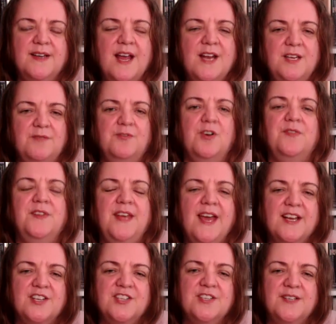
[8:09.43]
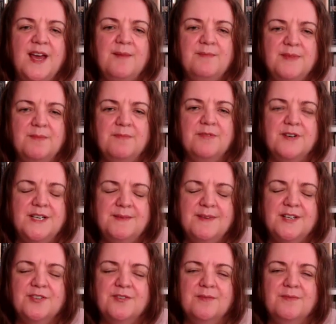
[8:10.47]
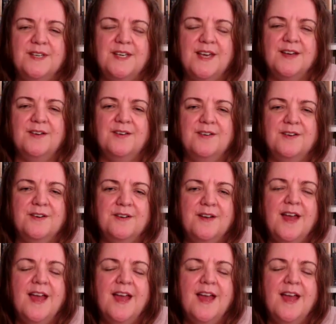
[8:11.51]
and you've got the action happening pretty much from the get go.